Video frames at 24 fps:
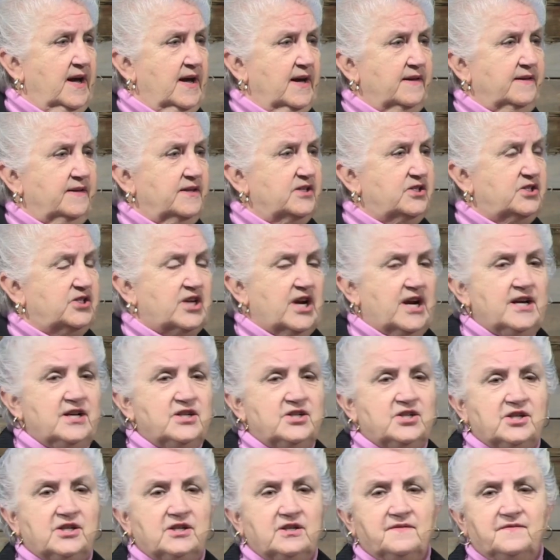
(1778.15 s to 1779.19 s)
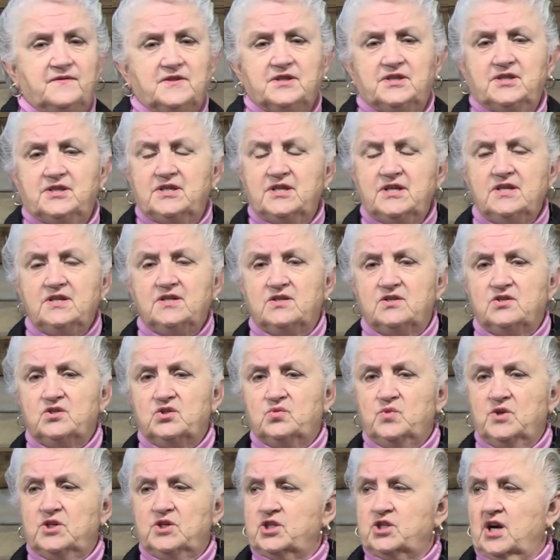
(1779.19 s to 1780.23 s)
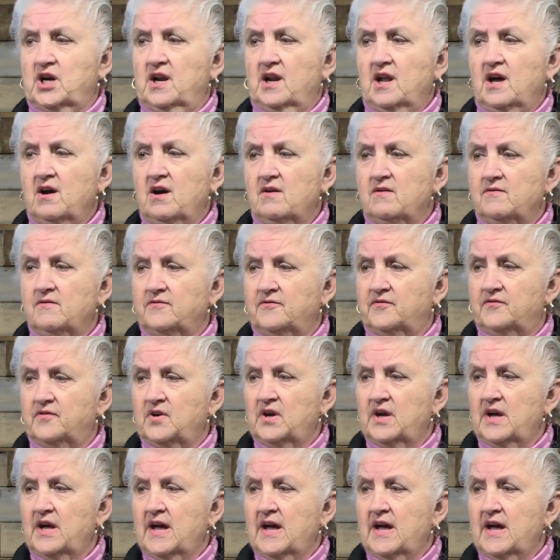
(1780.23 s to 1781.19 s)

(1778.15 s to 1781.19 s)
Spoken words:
and the changing of the seasons, which I love.